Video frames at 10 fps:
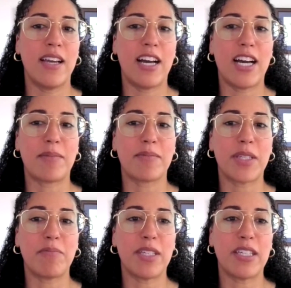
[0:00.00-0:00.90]

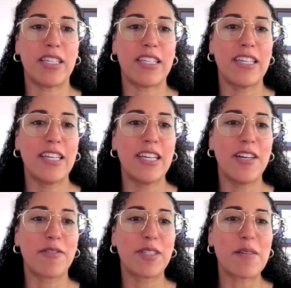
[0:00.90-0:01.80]
can be
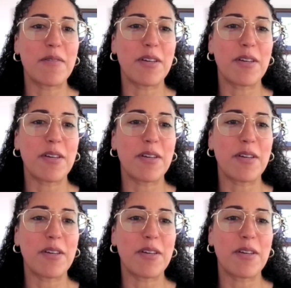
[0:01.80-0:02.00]
really,